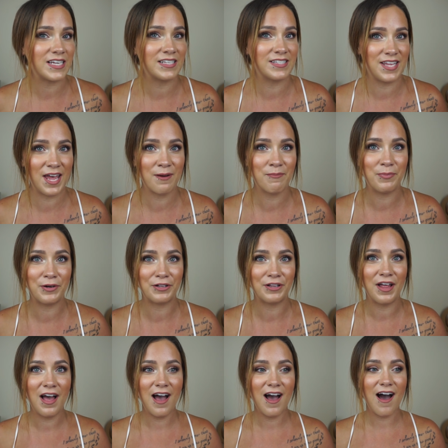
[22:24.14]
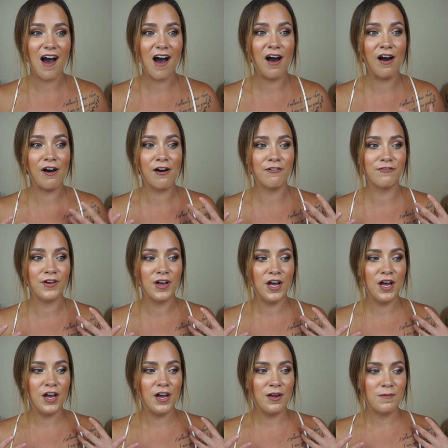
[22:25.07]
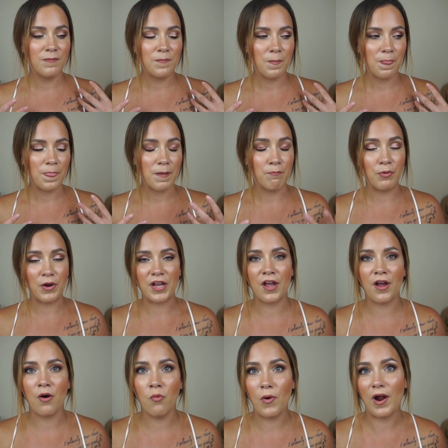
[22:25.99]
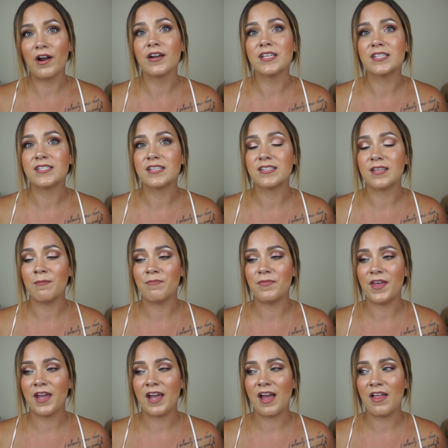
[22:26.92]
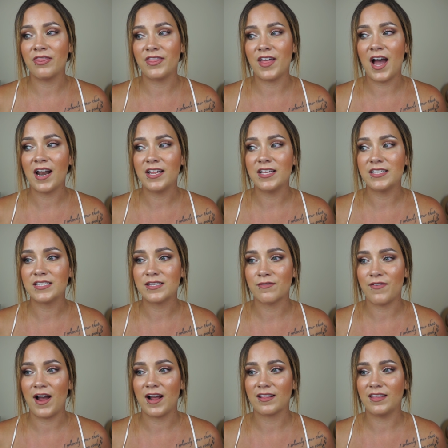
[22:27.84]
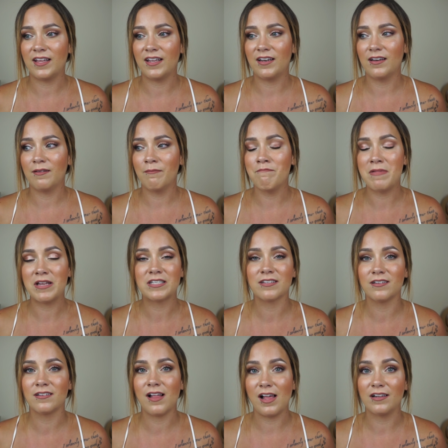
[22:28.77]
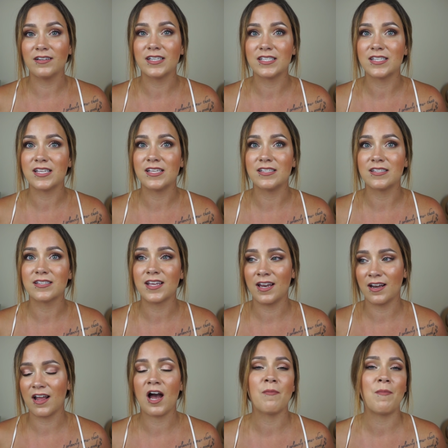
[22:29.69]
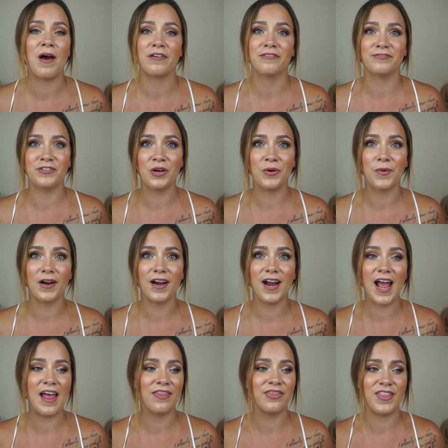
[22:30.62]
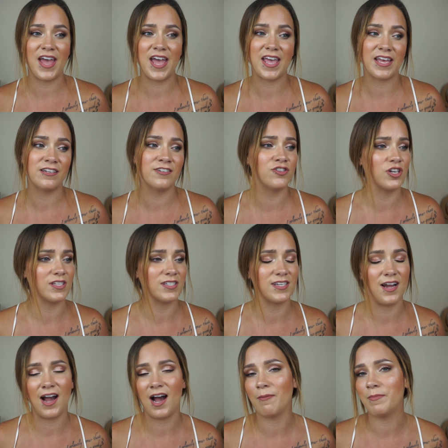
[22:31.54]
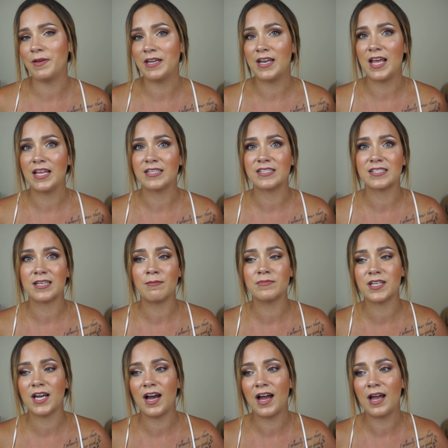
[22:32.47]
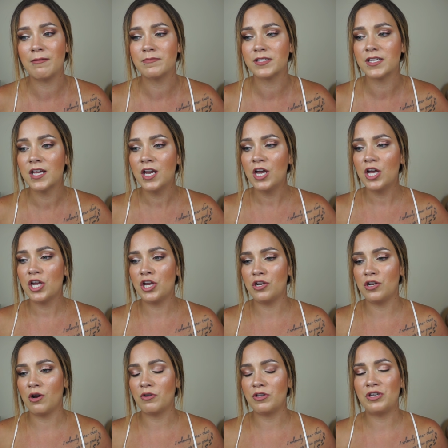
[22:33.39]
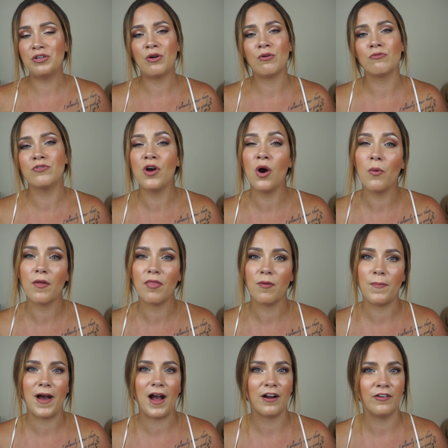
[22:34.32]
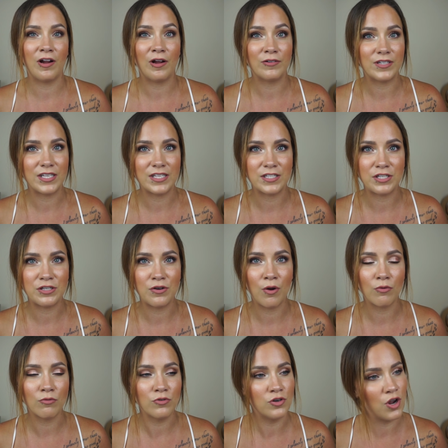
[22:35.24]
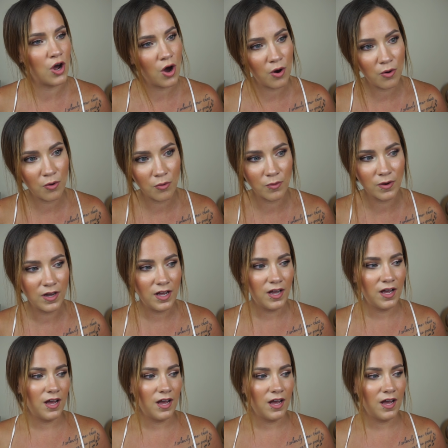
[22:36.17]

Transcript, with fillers: example of bringing awareness to something, and that is the fact that mental illnesses can come out of nowhere and they can just happen. And sometimes, you know, you don't know what the background is, you don't know